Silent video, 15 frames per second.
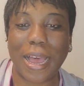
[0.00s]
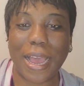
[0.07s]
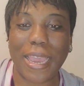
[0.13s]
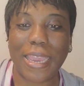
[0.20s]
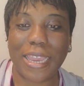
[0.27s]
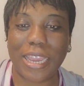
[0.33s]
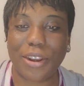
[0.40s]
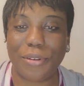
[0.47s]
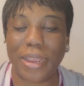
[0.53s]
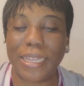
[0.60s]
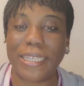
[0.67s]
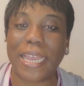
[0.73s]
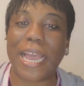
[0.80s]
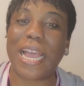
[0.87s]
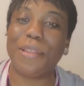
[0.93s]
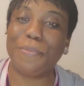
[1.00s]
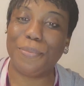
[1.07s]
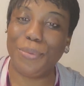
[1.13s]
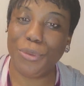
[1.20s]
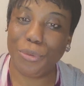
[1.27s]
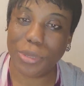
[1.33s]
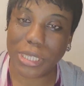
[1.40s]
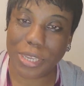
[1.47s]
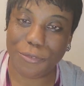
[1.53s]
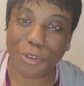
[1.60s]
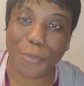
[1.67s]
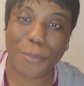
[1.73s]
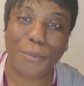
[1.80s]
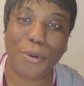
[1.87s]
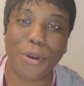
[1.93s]
Hi, great and
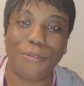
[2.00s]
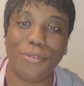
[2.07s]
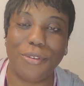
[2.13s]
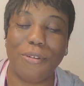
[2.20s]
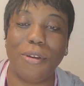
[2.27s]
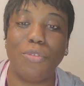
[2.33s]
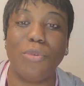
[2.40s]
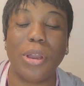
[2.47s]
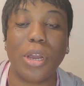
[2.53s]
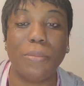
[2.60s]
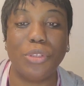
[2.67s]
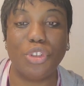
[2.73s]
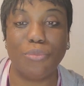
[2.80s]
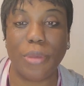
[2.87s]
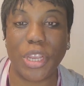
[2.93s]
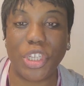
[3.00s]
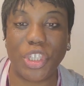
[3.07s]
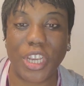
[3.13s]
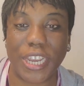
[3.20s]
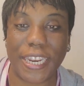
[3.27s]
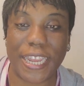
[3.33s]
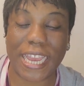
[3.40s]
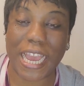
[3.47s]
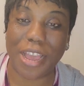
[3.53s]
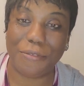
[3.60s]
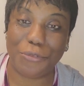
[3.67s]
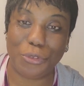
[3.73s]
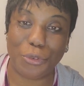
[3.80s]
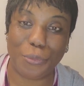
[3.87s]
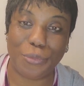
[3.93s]
beautiful people of God. Welcome to my channel. How
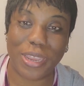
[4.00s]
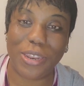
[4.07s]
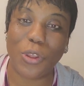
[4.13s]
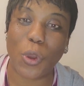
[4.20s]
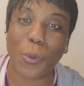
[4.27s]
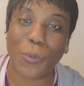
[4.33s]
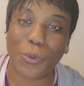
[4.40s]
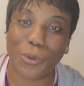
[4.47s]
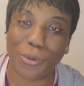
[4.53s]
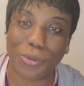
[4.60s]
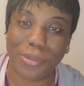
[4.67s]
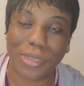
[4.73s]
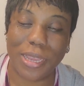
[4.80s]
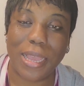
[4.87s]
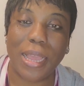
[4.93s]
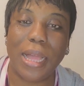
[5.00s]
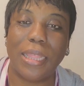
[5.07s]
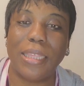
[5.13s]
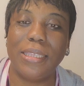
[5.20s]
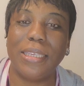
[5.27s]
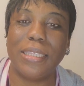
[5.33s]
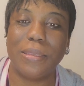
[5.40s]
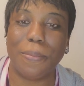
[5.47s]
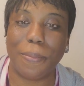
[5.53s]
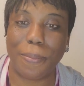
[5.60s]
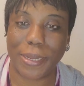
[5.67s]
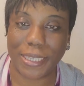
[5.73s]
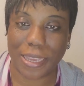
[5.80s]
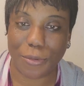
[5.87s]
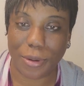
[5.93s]
have you been? Oh, good. This is
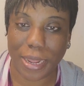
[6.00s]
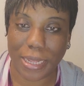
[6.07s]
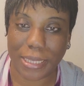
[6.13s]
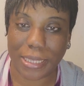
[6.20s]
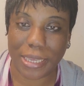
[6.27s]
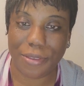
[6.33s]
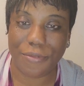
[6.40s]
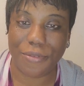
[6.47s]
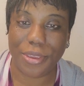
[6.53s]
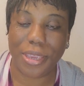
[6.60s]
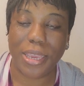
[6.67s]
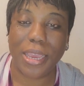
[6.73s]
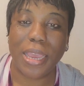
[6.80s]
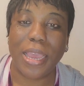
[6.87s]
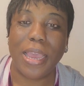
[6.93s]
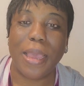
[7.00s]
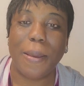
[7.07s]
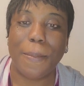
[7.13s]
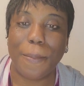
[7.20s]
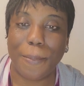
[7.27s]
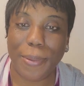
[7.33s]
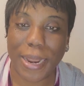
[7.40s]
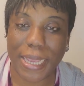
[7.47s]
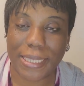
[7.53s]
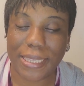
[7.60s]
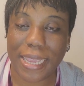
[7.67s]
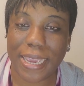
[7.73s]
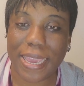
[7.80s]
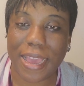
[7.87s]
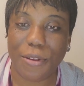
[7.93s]
Blessing Aguina TV.
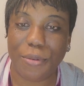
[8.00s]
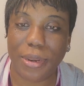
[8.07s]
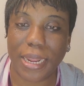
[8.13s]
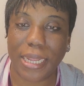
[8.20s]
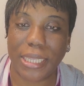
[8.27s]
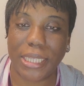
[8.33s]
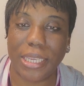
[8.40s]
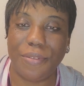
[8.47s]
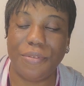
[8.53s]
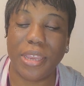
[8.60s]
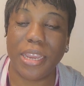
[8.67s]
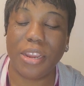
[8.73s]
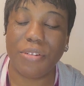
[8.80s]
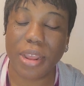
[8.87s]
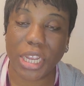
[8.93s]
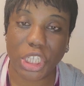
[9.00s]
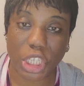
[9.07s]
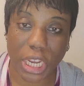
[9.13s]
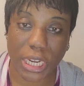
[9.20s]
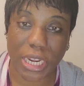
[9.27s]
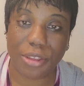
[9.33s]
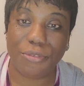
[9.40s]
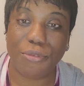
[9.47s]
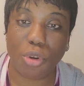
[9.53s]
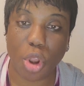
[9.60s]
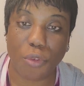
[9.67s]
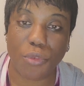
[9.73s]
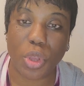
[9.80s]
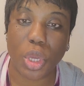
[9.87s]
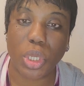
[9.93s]
Blessing Aguina TV, a great channel full
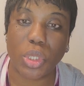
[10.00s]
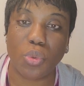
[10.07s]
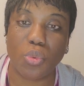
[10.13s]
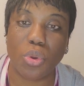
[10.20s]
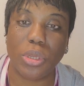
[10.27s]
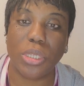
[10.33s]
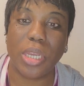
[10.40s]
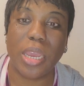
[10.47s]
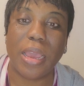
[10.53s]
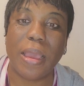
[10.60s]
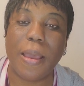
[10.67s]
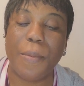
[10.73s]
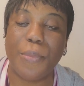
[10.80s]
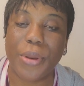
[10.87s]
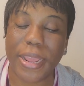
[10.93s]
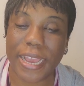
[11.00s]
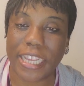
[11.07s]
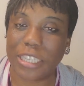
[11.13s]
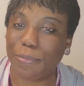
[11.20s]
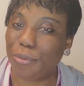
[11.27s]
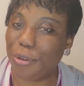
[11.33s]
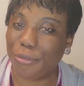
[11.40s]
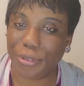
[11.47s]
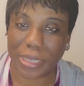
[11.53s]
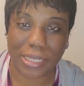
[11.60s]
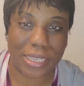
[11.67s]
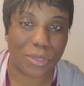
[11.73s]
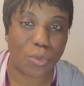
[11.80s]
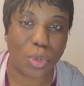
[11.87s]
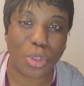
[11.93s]
of God's word, prayers,
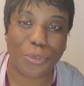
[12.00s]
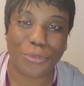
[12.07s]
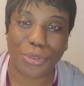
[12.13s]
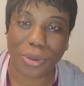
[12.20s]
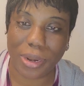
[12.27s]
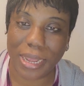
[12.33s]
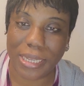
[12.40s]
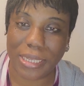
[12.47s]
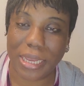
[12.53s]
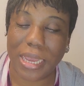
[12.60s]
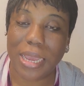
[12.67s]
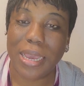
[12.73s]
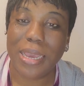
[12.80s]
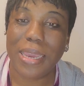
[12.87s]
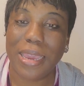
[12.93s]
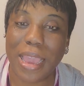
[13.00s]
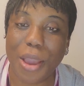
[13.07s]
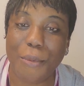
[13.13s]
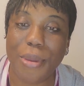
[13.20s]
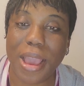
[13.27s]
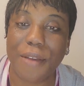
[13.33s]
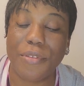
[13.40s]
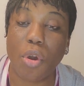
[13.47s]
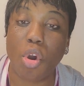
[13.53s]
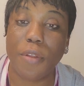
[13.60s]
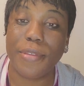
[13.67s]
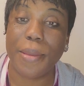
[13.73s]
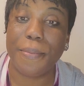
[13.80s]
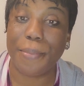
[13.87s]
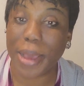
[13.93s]
prophecies, word of knowledge. Here we have the whole
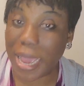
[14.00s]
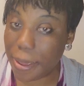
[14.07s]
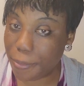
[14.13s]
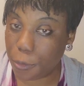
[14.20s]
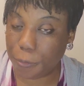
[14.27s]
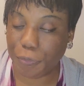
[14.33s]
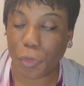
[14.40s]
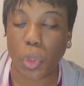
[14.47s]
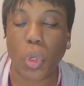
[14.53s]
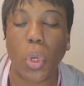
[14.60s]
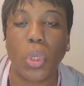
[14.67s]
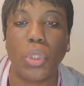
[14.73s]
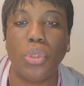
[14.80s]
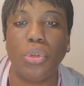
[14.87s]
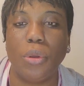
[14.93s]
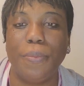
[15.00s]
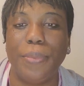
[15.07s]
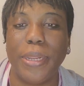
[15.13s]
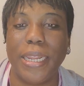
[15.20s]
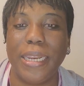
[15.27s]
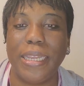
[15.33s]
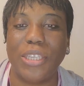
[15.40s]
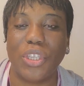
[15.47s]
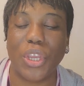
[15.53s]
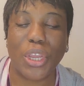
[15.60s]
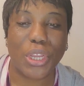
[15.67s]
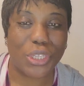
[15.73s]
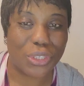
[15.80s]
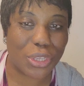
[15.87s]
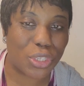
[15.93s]
of the Bible on audio playlist.
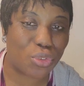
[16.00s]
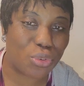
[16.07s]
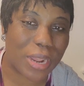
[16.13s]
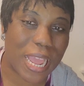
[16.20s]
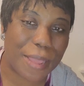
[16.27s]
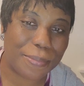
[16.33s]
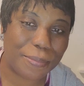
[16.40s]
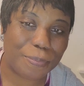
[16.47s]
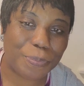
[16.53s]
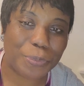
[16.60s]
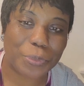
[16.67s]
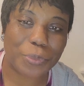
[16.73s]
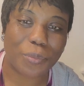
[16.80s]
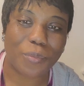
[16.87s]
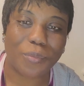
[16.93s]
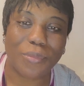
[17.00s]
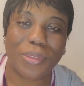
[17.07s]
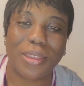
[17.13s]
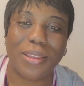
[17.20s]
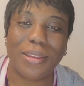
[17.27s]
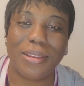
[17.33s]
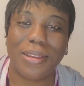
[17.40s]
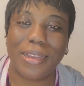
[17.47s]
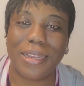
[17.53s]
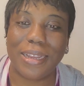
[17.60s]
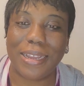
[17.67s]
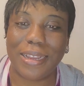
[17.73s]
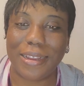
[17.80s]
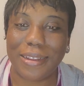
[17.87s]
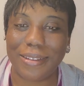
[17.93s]
Subscribe,
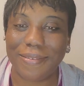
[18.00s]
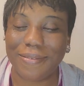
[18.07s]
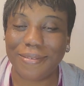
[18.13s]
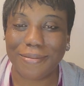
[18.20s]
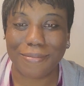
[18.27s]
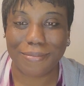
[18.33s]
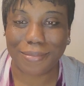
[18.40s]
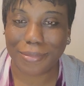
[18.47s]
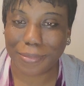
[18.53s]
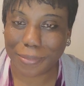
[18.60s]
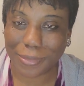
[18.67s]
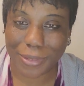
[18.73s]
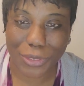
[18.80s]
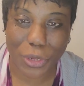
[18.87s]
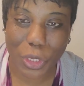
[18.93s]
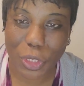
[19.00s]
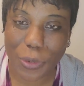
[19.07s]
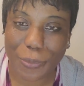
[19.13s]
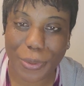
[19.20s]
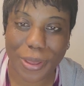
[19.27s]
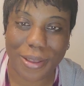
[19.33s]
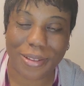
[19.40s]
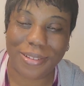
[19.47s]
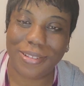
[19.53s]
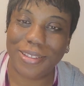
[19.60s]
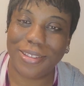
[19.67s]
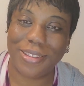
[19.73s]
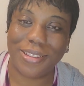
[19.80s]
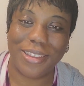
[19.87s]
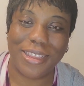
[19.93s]
touch the bell,
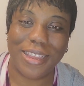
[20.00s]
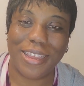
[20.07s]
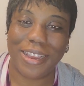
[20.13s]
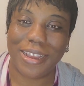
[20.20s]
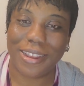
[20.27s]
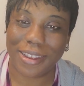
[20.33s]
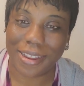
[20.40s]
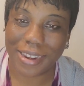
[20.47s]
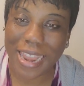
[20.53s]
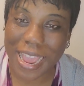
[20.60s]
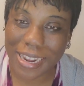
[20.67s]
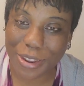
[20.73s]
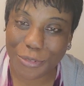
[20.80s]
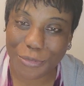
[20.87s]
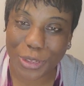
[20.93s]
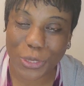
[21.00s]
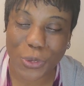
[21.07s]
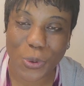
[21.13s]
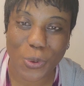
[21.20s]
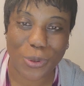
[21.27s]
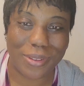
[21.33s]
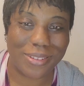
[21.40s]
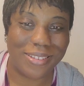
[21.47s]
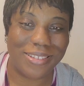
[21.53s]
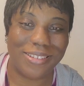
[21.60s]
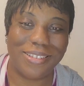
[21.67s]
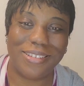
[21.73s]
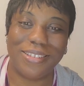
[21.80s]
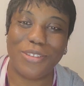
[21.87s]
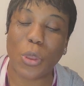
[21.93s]
like the video.
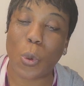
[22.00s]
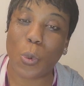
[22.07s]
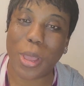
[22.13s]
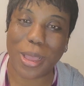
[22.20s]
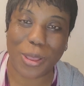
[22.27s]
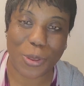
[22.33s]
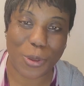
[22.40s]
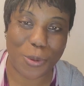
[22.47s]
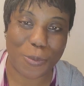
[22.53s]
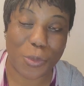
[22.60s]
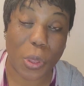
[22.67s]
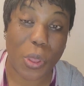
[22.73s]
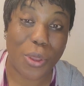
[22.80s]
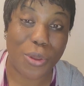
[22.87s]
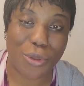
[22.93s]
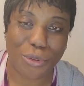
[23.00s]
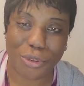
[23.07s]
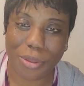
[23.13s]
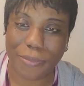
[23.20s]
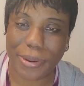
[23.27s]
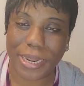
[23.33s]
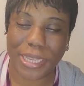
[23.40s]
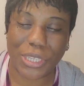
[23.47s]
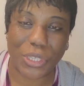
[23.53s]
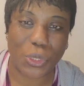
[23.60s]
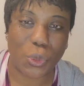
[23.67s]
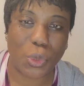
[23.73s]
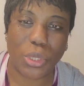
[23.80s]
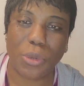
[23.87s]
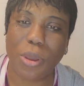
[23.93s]
You're welcome. God
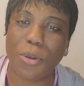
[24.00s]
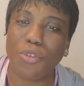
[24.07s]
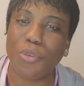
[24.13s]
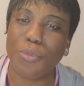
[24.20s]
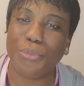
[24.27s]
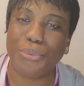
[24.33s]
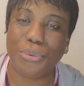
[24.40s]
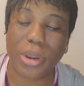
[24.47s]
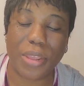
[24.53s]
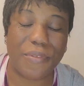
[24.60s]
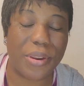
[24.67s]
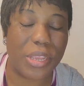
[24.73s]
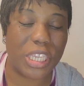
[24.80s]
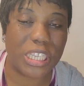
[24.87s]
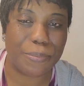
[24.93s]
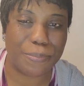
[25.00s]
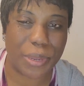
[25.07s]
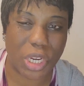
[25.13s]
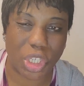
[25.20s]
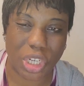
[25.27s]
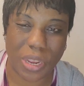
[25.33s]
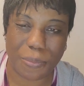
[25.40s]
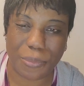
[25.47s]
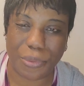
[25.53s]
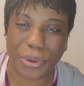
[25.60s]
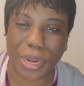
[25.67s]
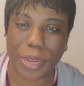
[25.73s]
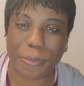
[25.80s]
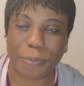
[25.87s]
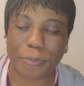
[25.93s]
bless you. Today we're going to pray a very special
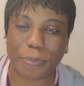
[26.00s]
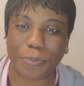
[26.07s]
prayer.